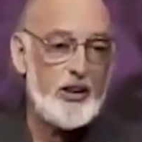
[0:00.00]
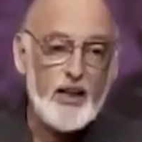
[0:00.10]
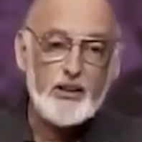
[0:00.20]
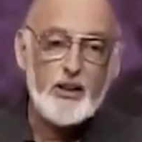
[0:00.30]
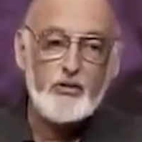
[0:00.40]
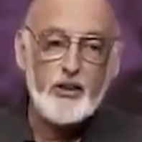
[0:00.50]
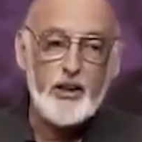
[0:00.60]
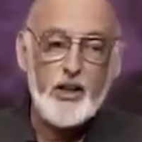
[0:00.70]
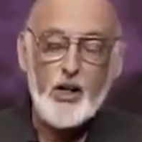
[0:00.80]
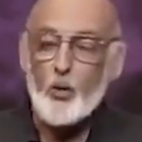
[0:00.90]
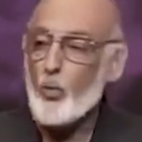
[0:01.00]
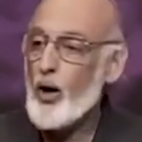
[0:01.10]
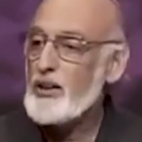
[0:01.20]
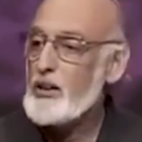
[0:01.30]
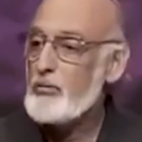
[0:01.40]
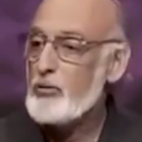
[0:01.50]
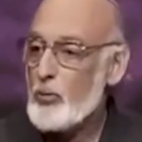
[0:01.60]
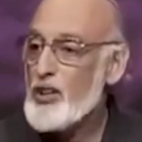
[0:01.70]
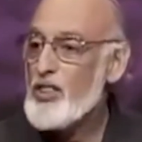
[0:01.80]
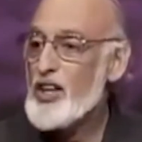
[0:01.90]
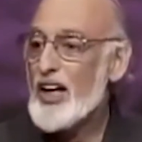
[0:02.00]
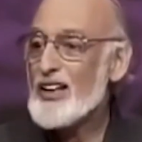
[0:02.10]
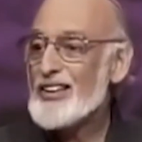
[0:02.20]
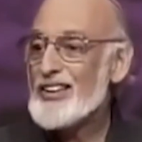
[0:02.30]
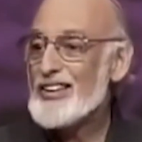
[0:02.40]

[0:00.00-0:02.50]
and negativity wind up, for one thing,